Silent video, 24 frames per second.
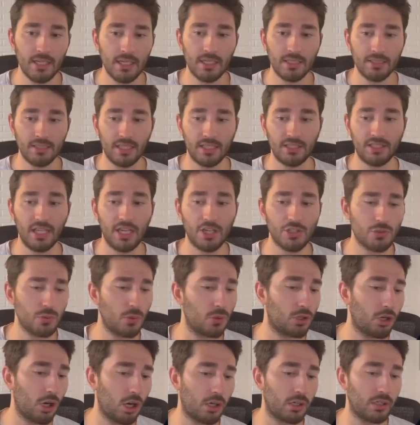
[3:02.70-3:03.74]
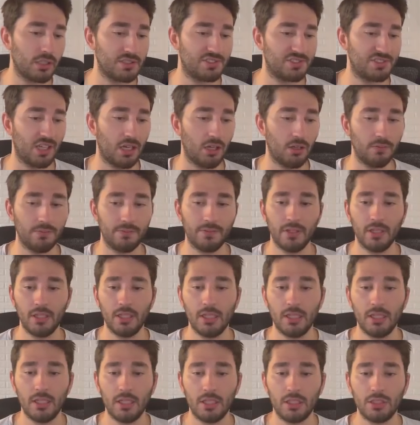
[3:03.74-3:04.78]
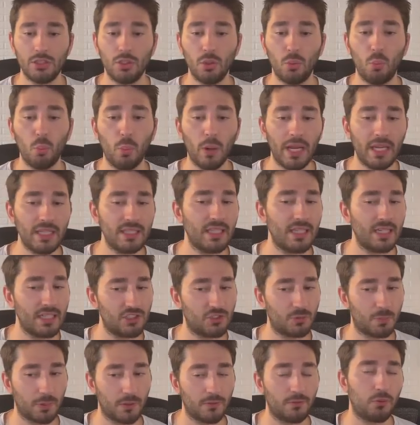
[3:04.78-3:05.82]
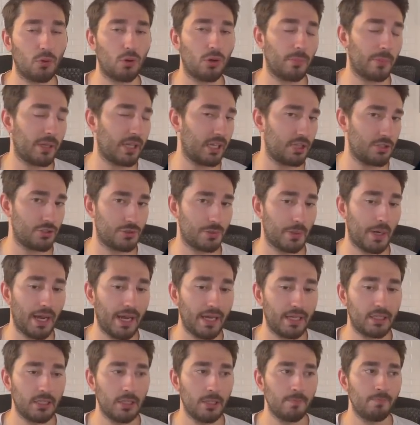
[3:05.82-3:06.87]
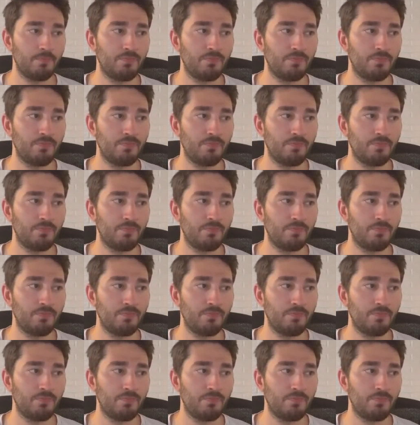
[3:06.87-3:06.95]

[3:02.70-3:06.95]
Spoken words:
that the actual car itself, the way that it's performing on track,